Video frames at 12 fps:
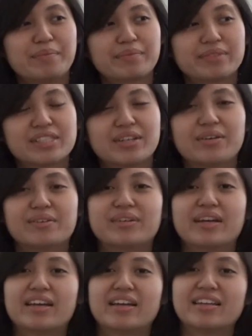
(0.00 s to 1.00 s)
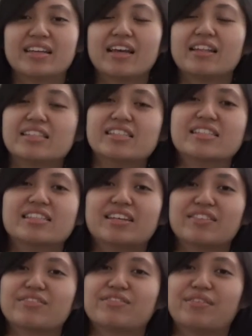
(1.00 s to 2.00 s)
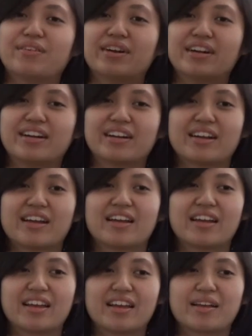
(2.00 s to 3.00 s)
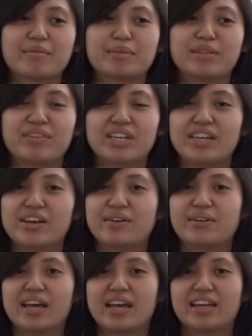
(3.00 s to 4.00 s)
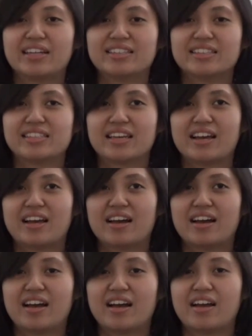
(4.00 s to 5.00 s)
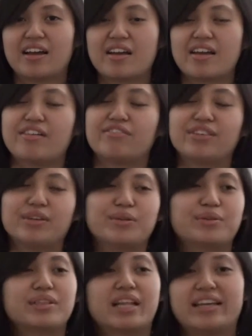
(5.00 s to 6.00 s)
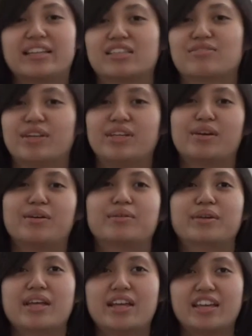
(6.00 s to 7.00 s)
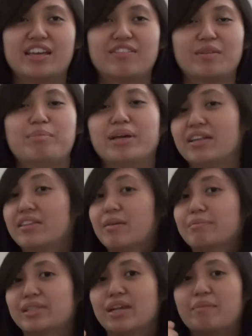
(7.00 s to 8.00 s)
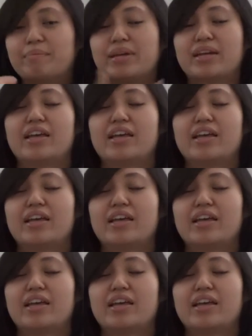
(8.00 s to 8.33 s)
This is it for the video. And if you like this video, give it a big thumbs up.